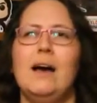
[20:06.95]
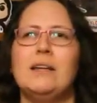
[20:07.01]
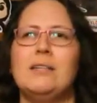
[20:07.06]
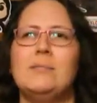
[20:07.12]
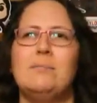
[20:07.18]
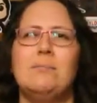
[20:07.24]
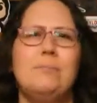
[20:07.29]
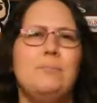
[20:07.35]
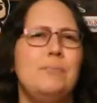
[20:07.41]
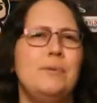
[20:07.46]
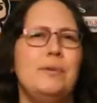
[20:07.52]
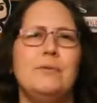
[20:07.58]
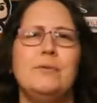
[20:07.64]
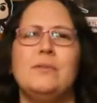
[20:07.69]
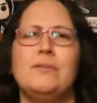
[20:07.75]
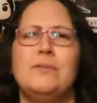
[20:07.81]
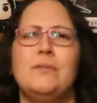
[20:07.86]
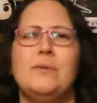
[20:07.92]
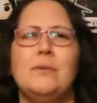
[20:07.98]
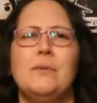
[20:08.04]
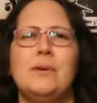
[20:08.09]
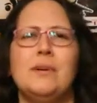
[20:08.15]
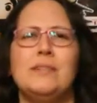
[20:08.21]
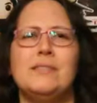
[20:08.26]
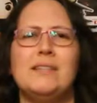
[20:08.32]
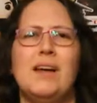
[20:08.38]
It's beautiful,
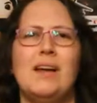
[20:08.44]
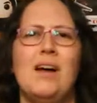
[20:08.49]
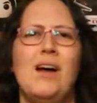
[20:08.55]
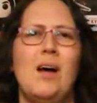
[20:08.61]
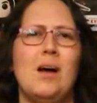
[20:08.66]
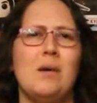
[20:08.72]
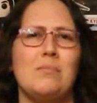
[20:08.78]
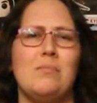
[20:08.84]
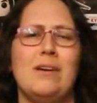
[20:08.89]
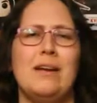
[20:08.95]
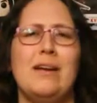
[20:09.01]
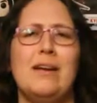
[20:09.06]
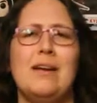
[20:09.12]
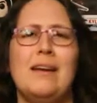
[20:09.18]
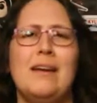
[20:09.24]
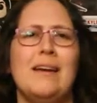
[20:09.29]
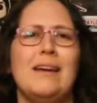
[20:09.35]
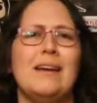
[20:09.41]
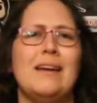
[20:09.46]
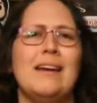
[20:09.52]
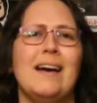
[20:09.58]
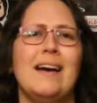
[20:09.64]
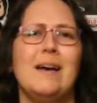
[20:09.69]
it's heartbreaking